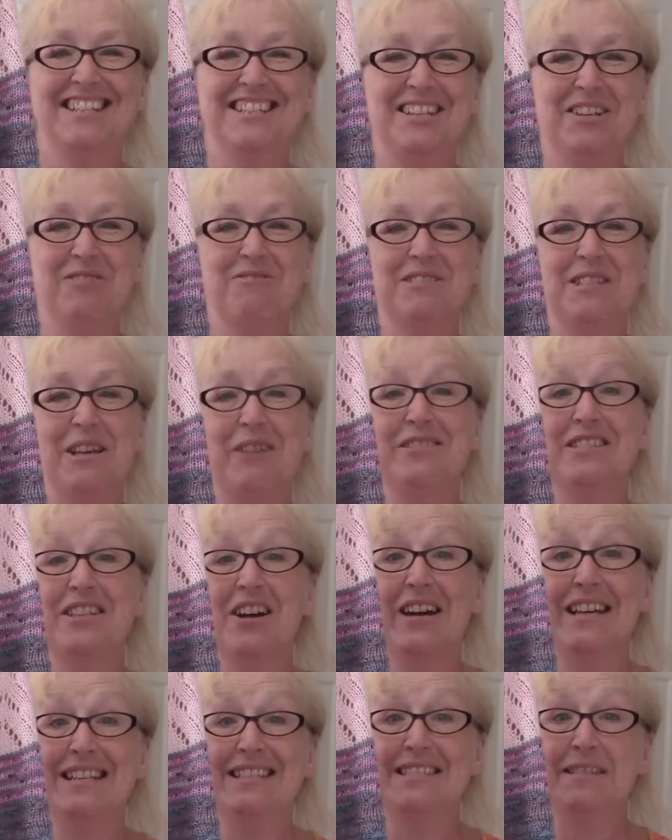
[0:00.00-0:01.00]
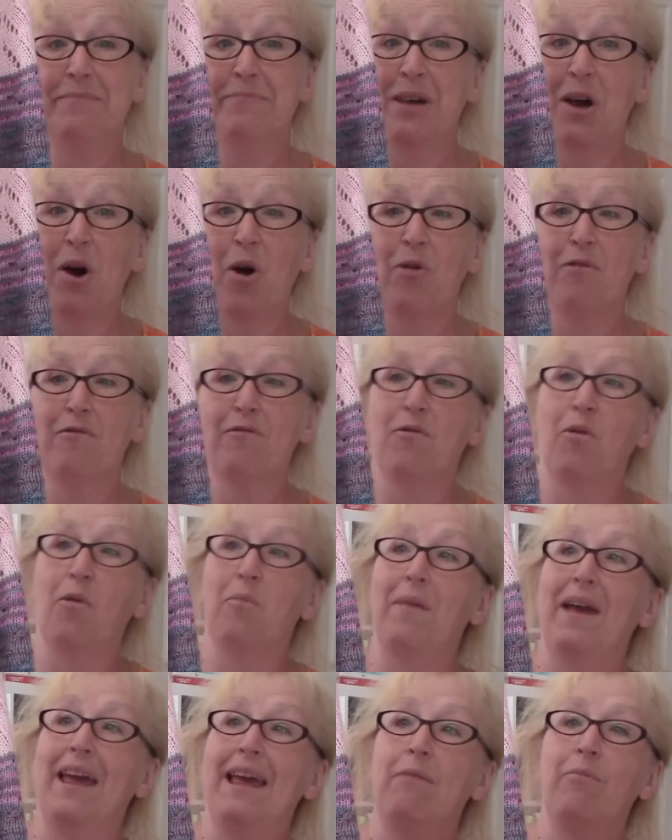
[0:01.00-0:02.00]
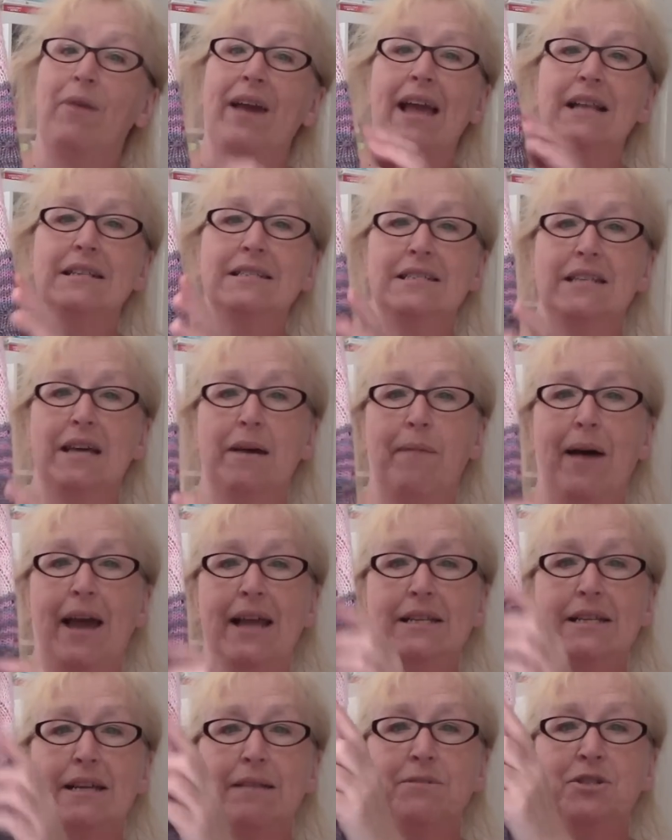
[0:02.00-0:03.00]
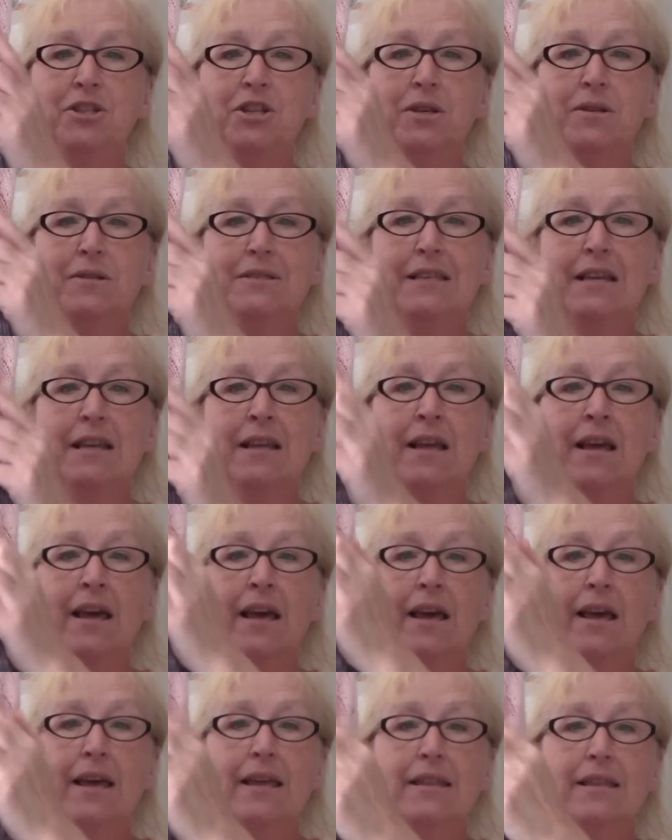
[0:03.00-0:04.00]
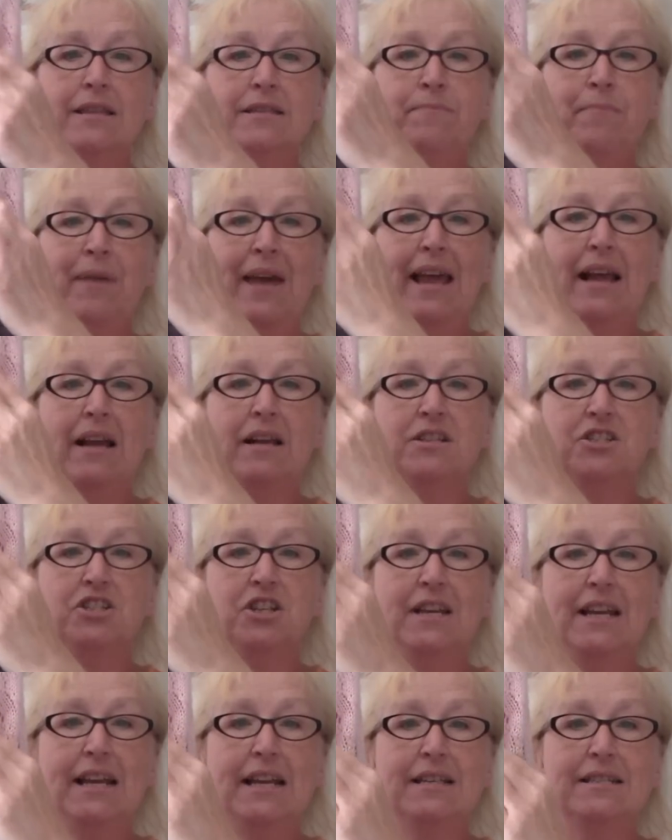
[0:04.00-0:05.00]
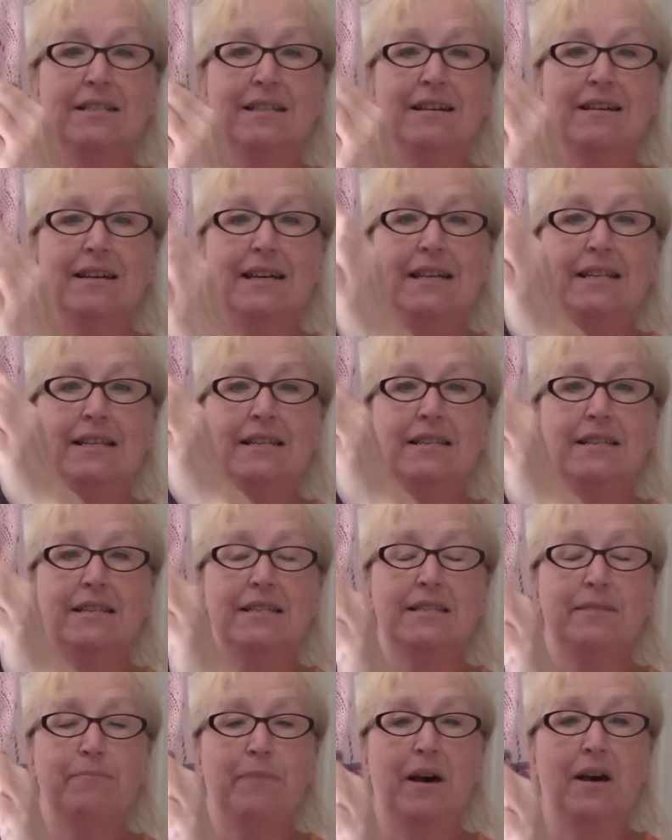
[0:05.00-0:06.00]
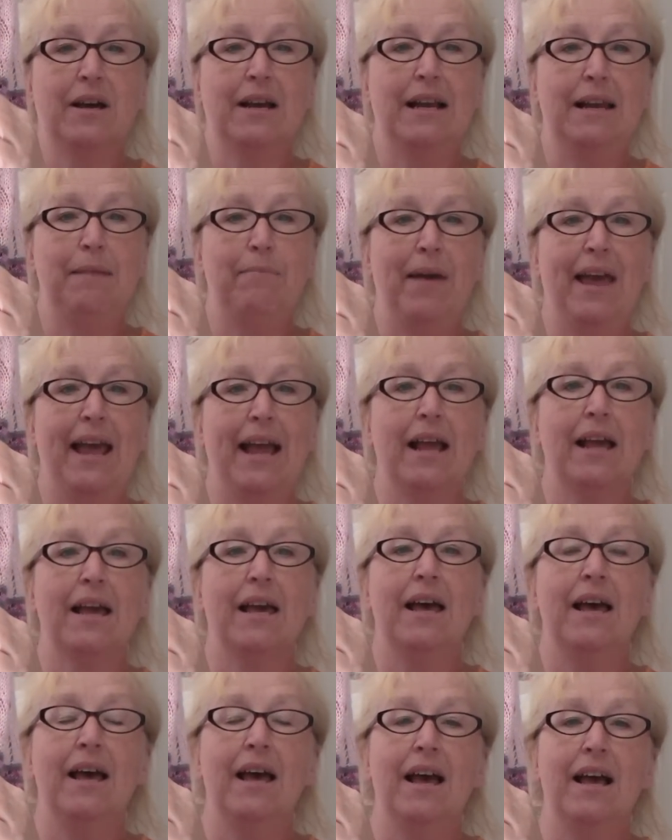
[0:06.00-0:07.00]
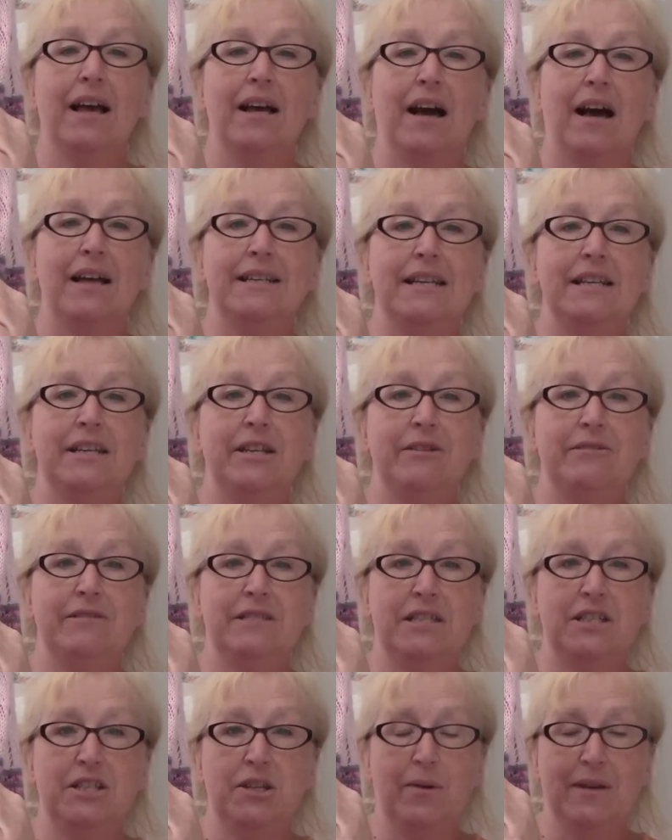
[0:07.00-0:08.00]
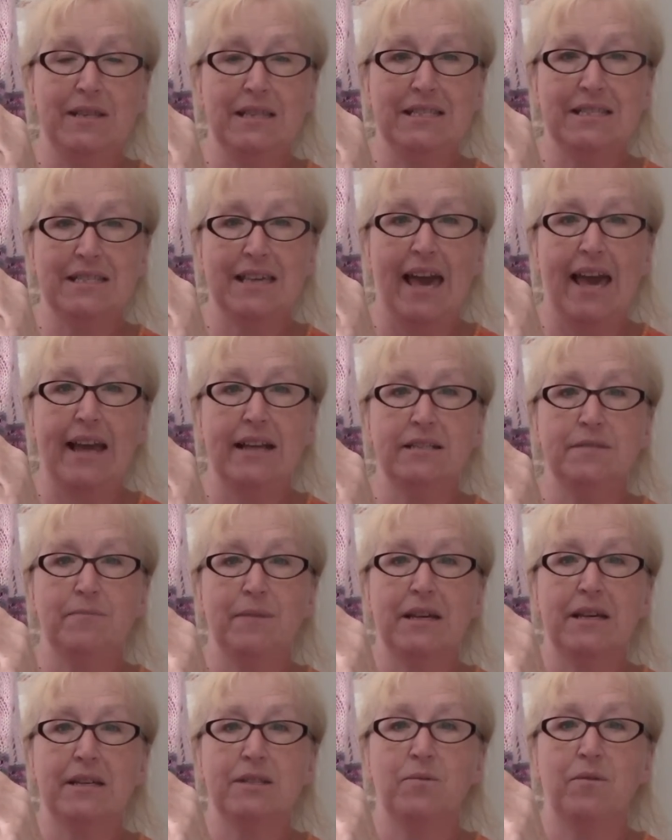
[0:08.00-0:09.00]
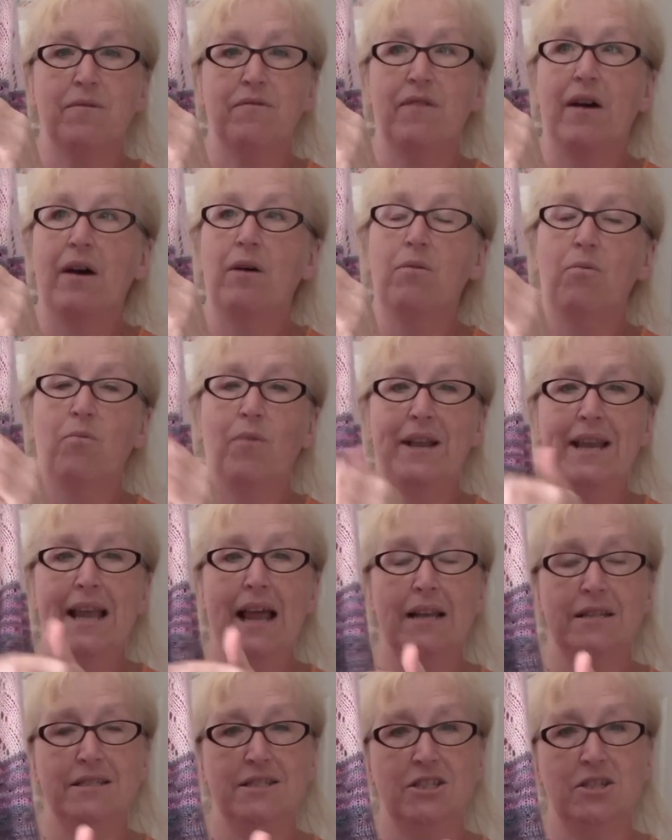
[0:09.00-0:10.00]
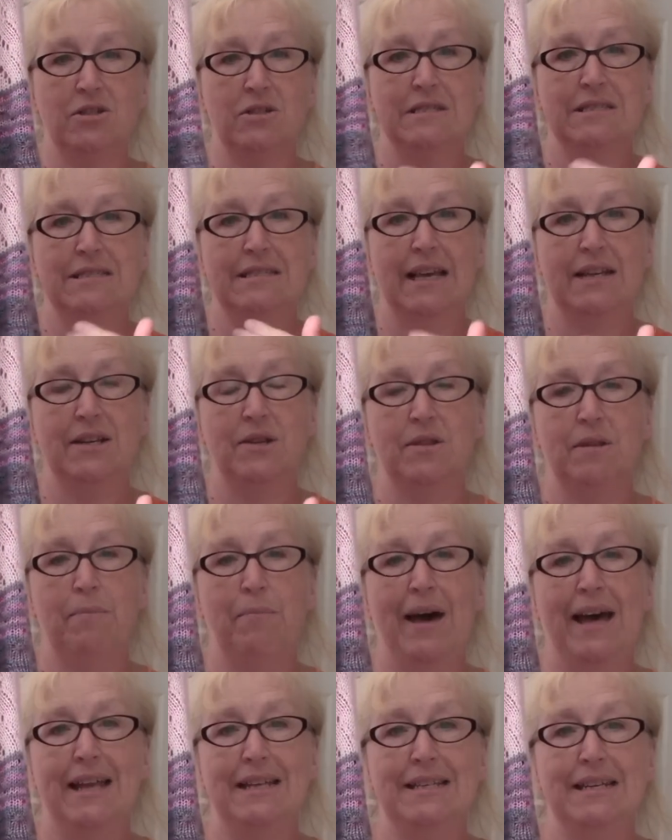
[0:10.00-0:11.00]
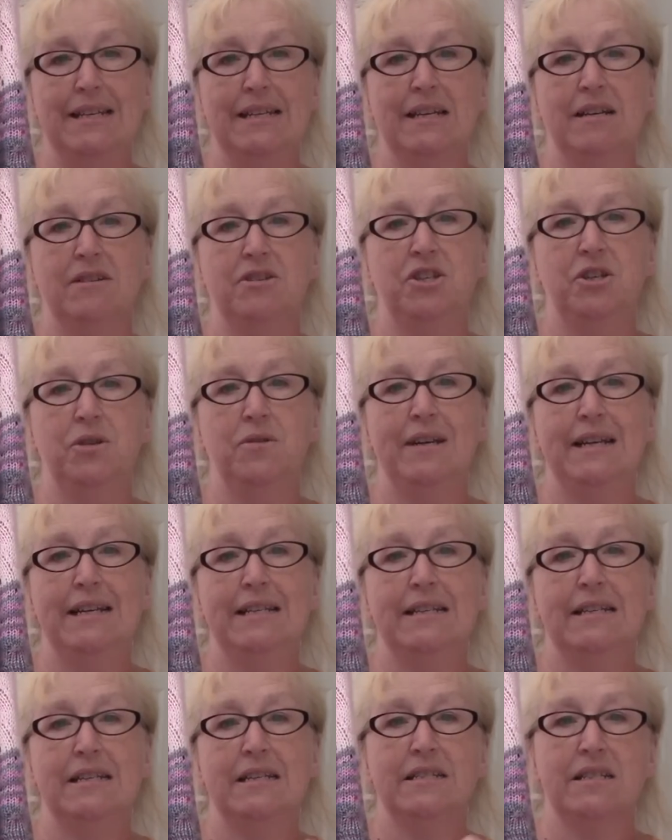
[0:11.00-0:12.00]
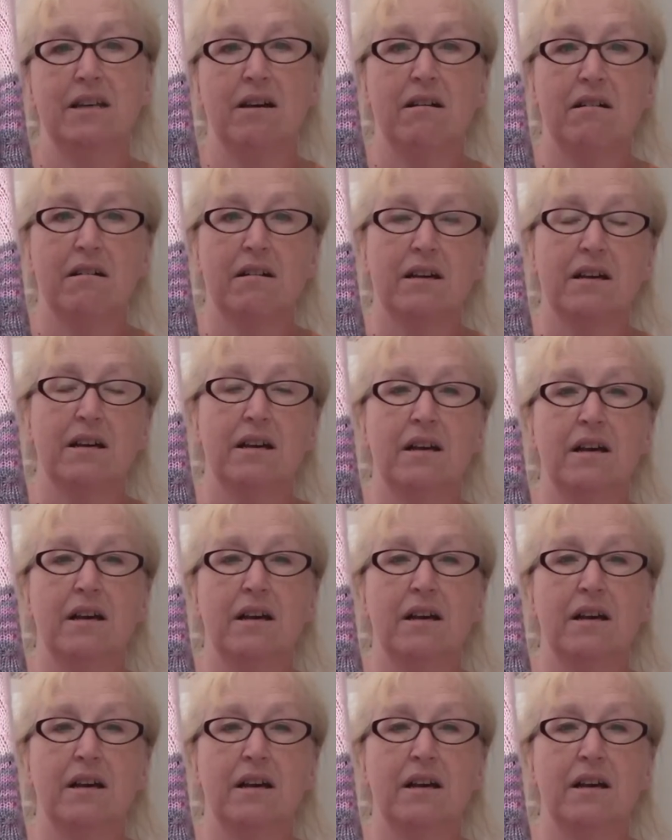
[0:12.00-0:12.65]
she also dyed some yarn for me. I ended up choosing this pink Janine dyed, this sparkly pink. I didn't use the two other skeins because we felt when Helen Stewart said on the pattern details you needed a dark,